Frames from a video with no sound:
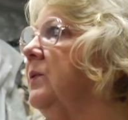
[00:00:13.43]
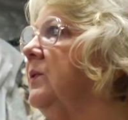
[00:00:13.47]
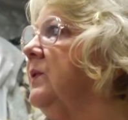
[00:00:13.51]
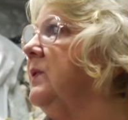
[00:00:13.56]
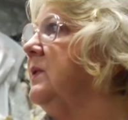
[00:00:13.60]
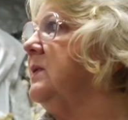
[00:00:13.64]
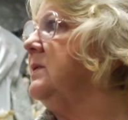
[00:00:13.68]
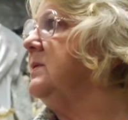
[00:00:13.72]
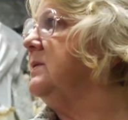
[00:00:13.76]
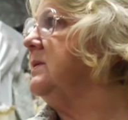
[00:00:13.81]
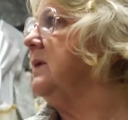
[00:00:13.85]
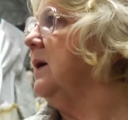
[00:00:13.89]
through
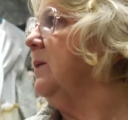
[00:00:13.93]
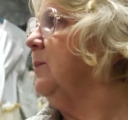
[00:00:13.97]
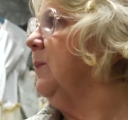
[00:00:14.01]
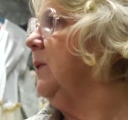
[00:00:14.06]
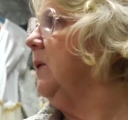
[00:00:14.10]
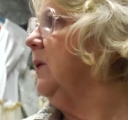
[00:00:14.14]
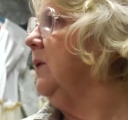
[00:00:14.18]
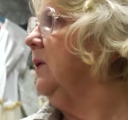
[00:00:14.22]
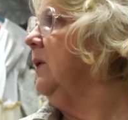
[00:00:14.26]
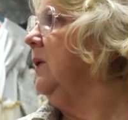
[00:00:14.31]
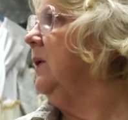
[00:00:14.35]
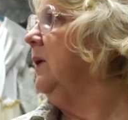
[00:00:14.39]
the
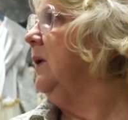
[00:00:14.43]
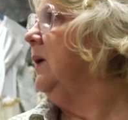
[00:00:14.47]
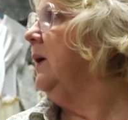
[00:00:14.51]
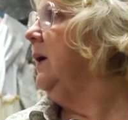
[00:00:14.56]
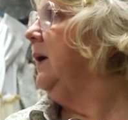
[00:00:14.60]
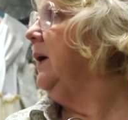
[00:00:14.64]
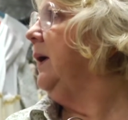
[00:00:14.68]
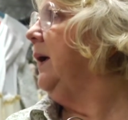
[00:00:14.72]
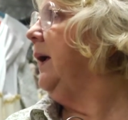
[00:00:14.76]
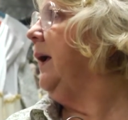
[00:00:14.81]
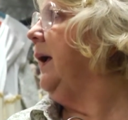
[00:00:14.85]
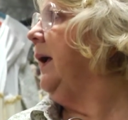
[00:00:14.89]
summer
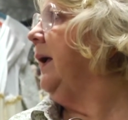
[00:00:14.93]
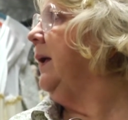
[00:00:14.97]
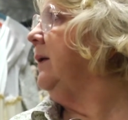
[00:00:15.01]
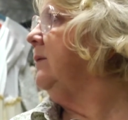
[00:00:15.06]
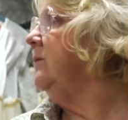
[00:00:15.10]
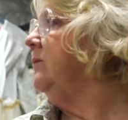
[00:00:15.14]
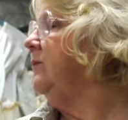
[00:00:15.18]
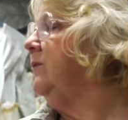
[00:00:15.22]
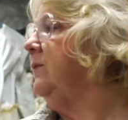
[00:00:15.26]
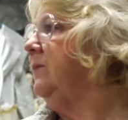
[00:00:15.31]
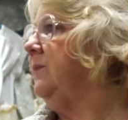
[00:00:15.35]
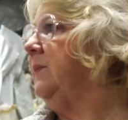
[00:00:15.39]

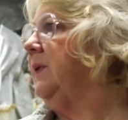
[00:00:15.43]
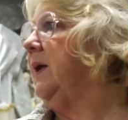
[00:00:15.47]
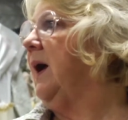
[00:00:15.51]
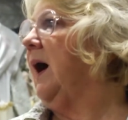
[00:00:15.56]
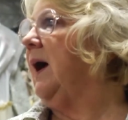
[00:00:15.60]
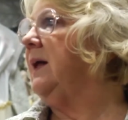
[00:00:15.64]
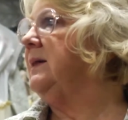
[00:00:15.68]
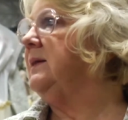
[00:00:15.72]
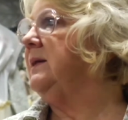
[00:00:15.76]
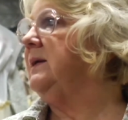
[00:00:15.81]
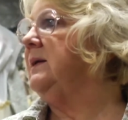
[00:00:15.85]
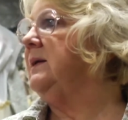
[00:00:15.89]
and got